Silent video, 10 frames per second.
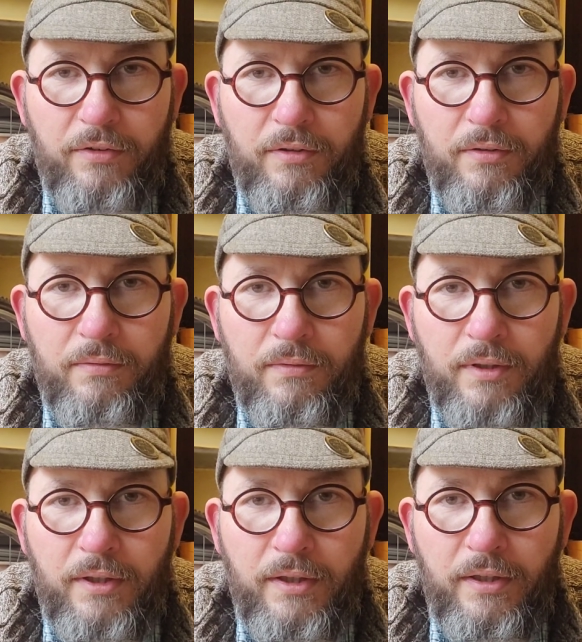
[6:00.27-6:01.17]
and
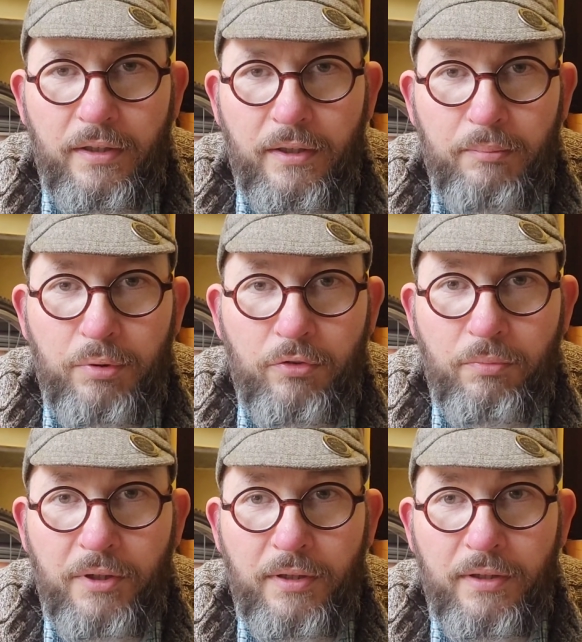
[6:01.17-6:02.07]
it puts
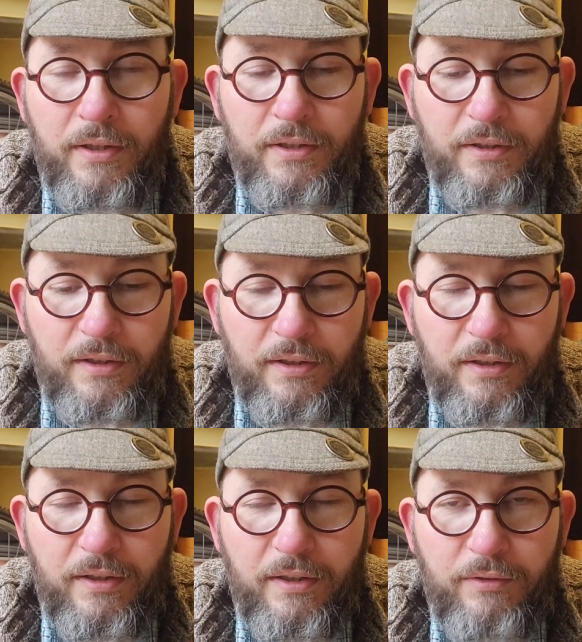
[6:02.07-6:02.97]
me in a
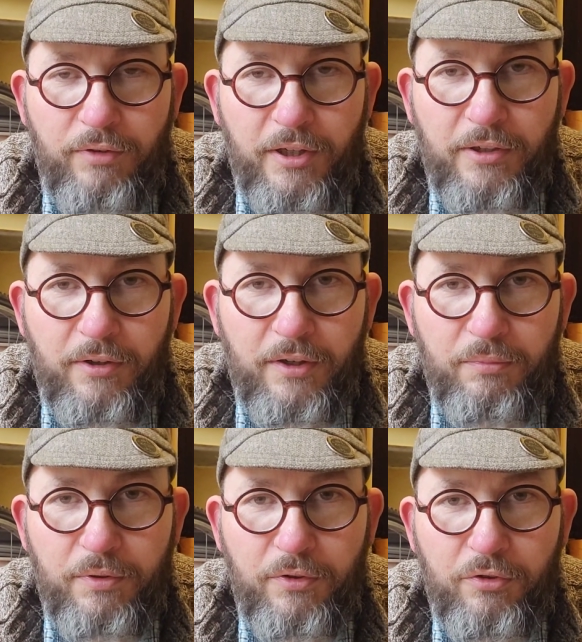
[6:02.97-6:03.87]
fairly nice
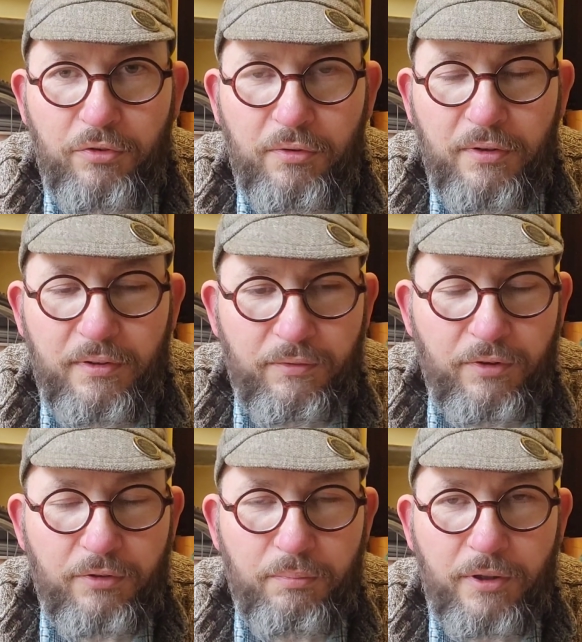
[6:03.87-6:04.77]
position for
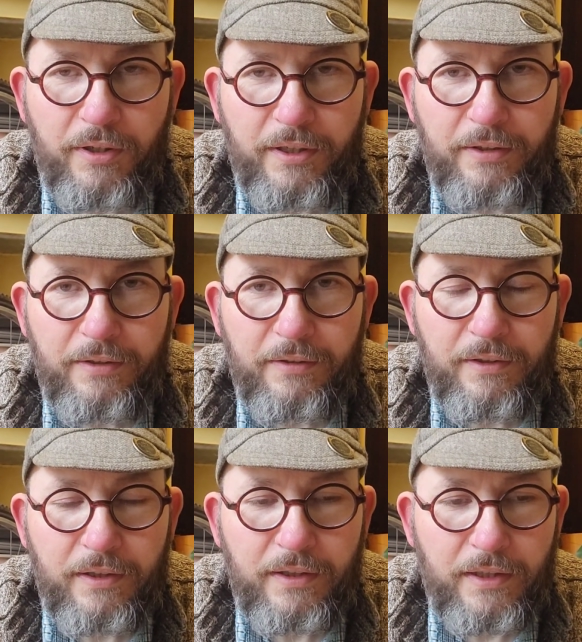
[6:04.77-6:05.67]
this bike. And